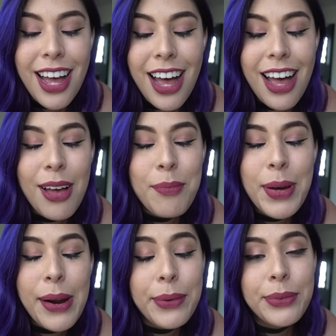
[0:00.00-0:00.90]
Um,
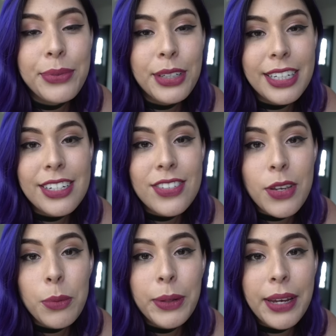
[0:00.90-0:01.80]
but I would really just
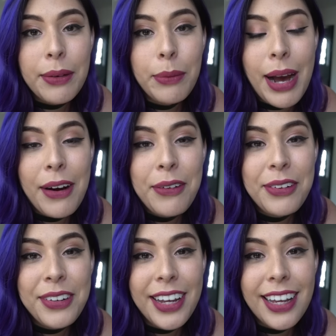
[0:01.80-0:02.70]
go play
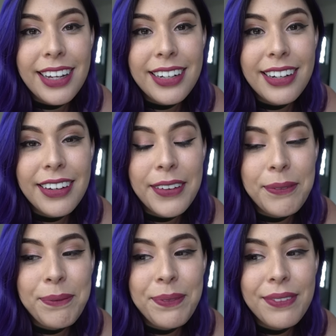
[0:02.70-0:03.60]
WoW, and
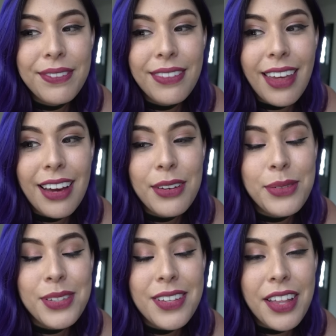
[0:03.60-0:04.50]
um, yeah, it
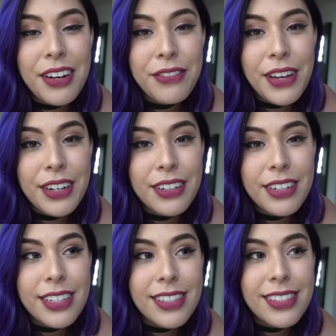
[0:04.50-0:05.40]
was a lot of fun.
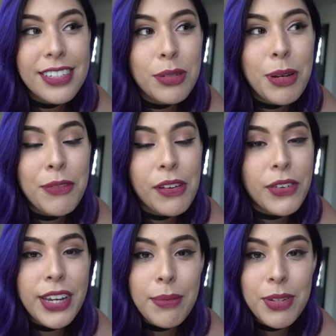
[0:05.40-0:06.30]
It's still my
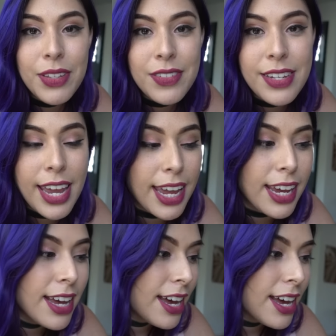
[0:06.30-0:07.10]
favorite game to this day.